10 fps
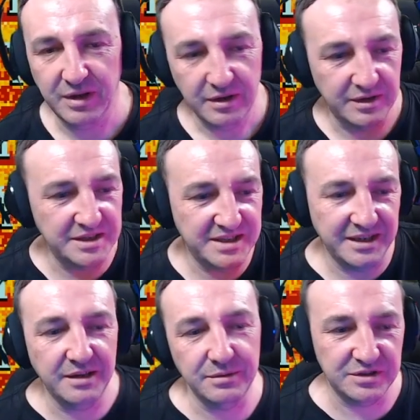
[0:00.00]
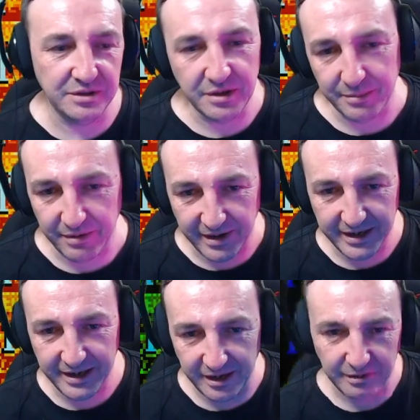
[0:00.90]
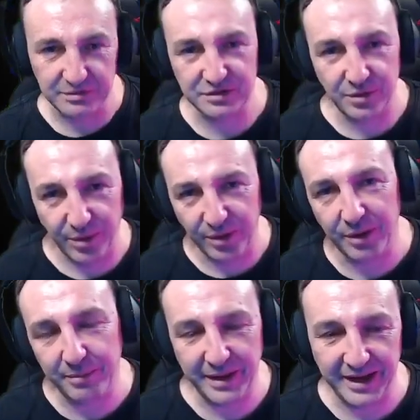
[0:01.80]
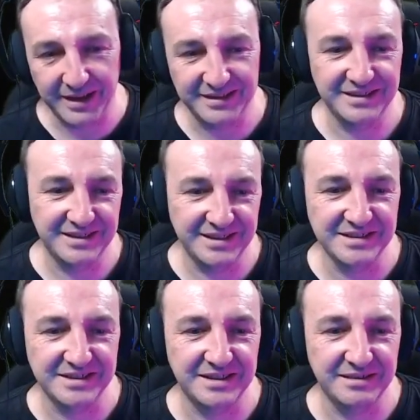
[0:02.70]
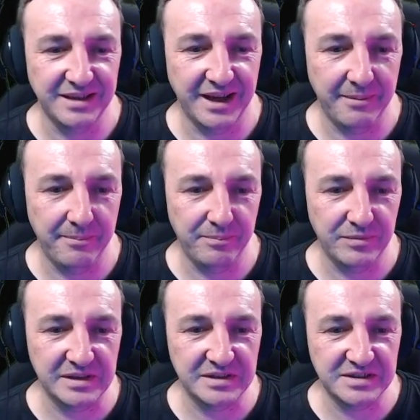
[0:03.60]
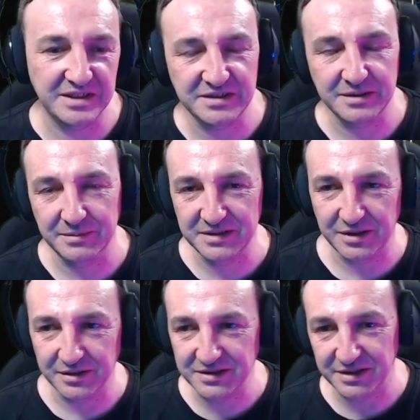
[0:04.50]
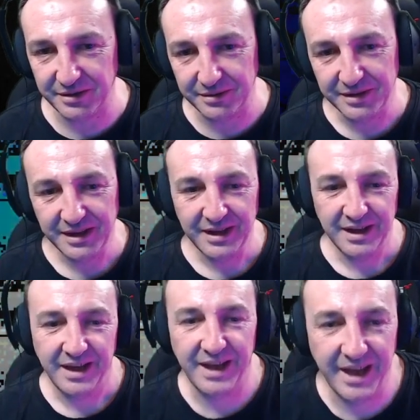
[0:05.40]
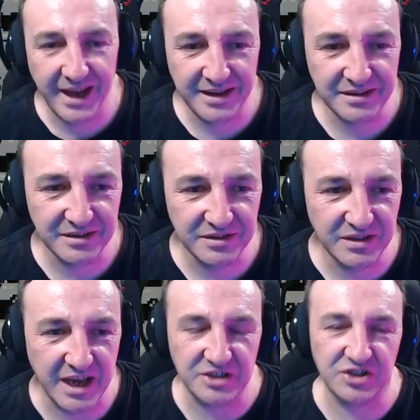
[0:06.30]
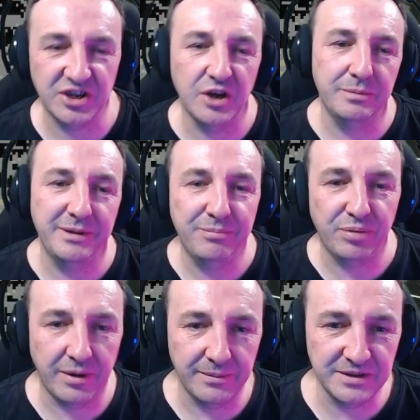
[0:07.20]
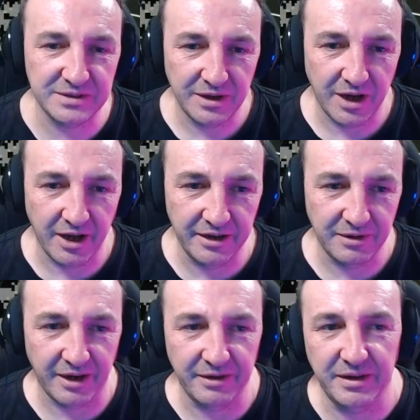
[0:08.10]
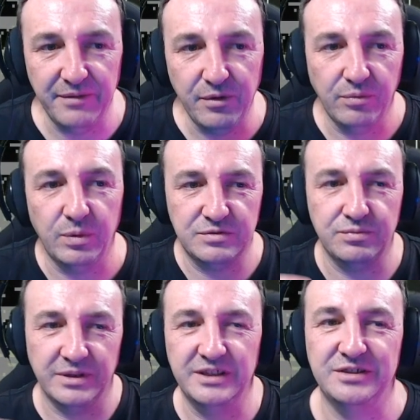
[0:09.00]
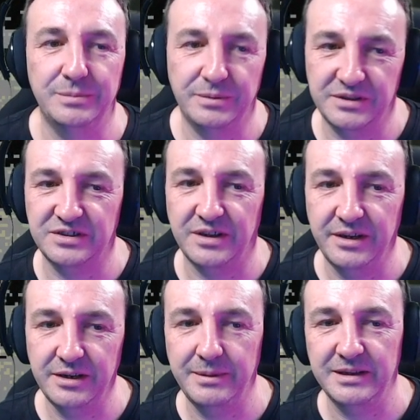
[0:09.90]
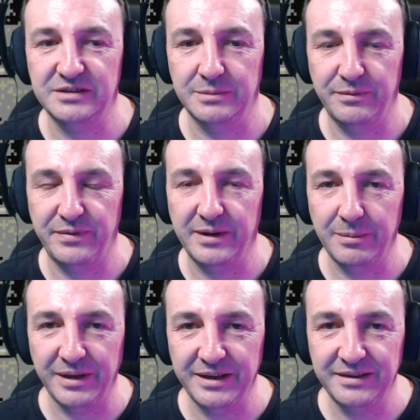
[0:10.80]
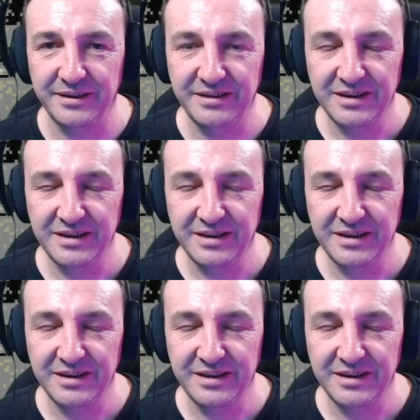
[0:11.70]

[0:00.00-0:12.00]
Nintendo was not on my radar. I was all about this system, this console, and it showed me promise. I never was really super excited about Super Thunderblade though.